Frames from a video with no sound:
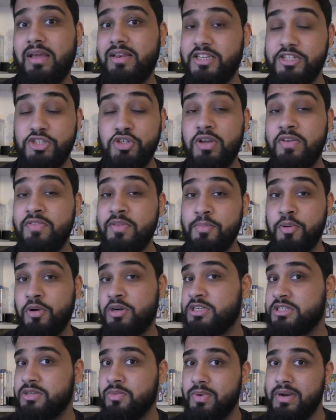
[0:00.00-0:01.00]
Did you give the book
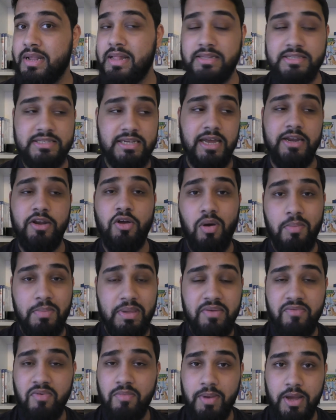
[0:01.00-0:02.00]
to someone else? I know I'm
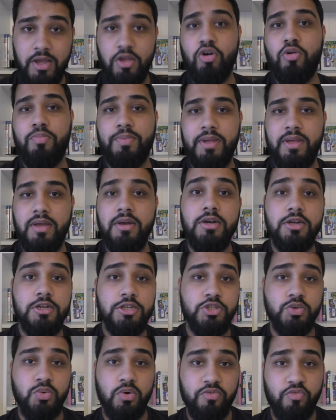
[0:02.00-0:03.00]
giving my copy
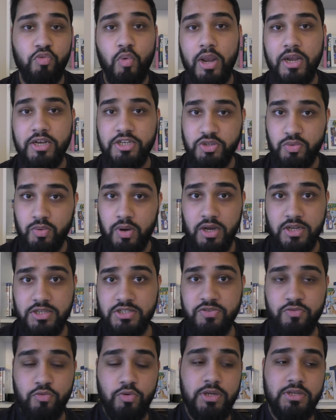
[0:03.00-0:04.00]
to a friend who
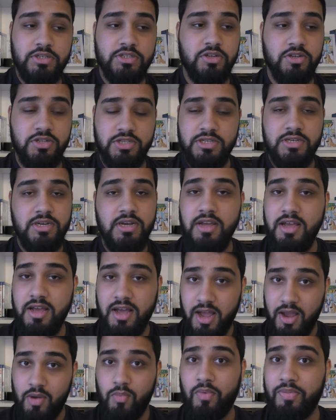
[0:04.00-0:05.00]
asked for it because
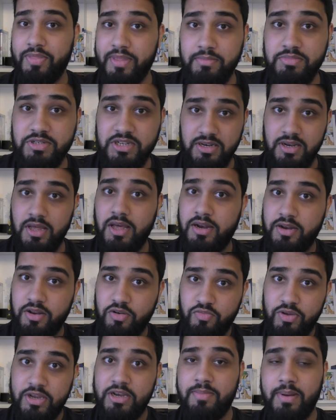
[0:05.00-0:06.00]
I want them to learn and
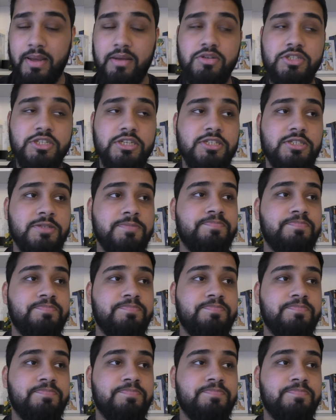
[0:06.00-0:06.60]
read about it.